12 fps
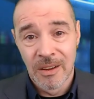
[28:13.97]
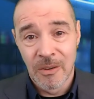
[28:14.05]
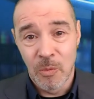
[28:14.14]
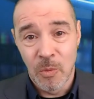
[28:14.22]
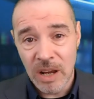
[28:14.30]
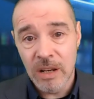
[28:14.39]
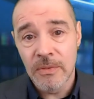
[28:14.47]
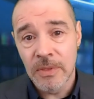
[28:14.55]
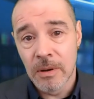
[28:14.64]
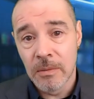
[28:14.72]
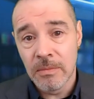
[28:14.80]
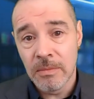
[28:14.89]
One of
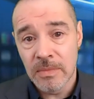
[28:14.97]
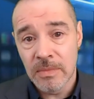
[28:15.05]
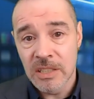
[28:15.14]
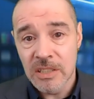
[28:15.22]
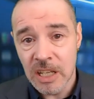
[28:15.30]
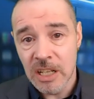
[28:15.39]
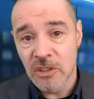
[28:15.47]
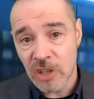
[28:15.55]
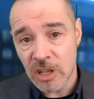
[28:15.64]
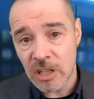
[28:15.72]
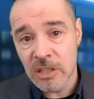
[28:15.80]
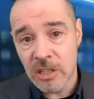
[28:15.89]
them is going to
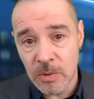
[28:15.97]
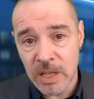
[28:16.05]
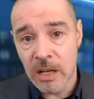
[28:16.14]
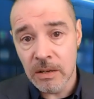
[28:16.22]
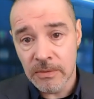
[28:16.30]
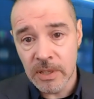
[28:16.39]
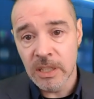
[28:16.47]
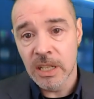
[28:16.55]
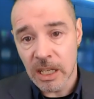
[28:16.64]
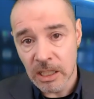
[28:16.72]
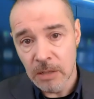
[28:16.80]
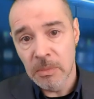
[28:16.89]
just do enough that you
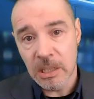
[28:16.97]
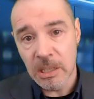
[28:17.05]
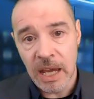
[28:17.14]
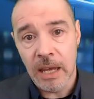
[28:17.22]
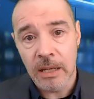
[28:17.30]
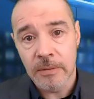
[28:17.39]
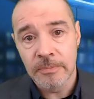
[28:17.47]
get your money back,